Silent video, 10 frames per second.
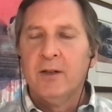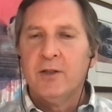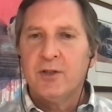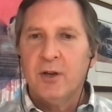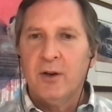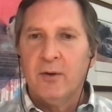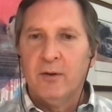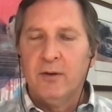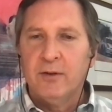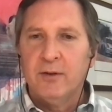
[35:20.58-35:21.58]
So,
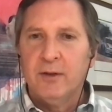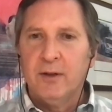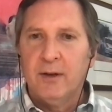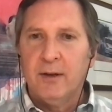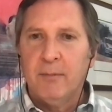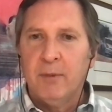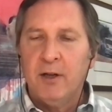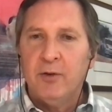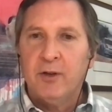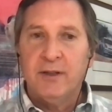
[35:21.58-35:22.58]
uh,
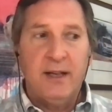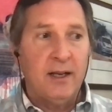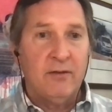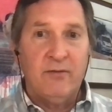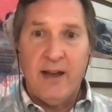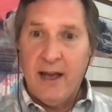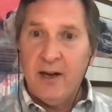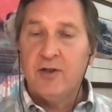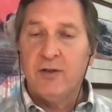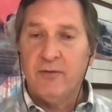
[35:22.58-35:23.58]
but you can take
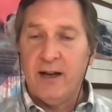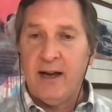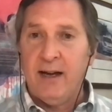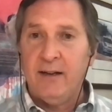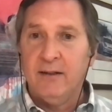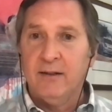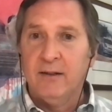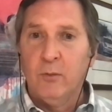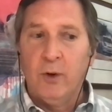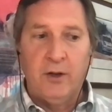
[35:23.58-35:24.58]
advantage of that
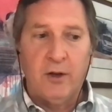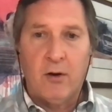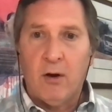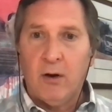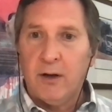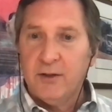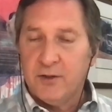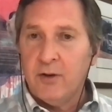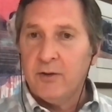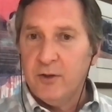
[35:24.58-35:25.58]
when the car can
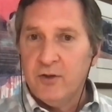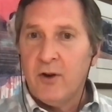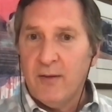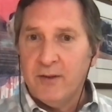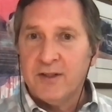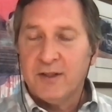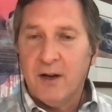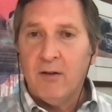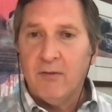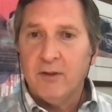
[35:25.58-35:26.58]
start to drive itself.